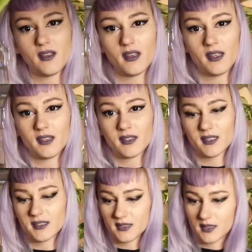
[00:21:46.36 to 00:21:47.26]
And
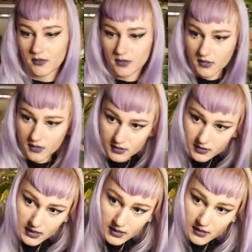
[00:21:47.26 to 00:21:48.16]
this is how it looks
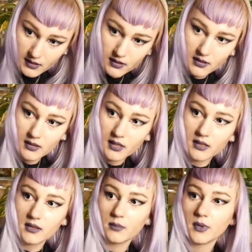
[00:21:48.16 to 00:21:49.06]
like
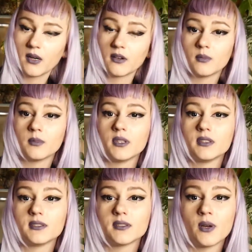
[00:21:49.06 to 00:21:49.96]
at the bottom.
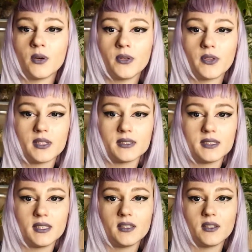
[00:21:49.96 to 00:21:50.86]
So you can
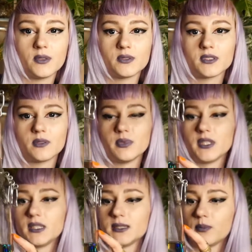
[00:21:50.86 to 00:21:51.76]
see the node is
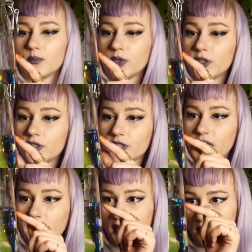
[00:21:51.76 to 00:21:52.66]
completely submerged
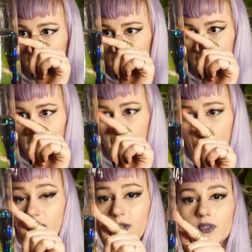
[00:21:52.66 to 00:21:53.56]
and it's reaching
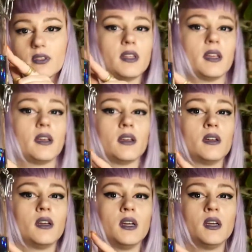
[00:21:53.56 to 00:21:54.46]
out the
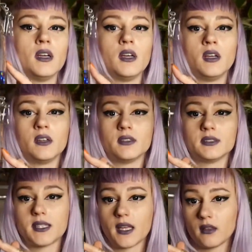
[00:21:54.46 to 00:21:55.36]

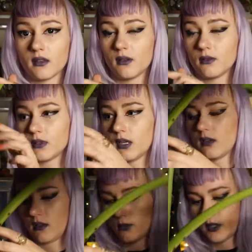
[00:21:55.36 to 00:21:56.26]
second node
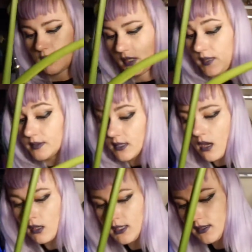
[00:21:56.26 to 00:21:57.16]
where the leaf
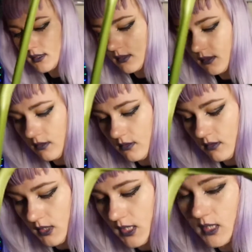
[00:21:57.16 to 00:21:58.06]
starts,
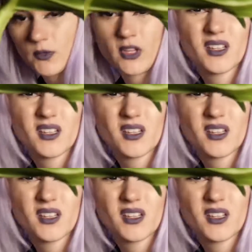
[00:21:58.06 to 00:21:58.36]
and I'm not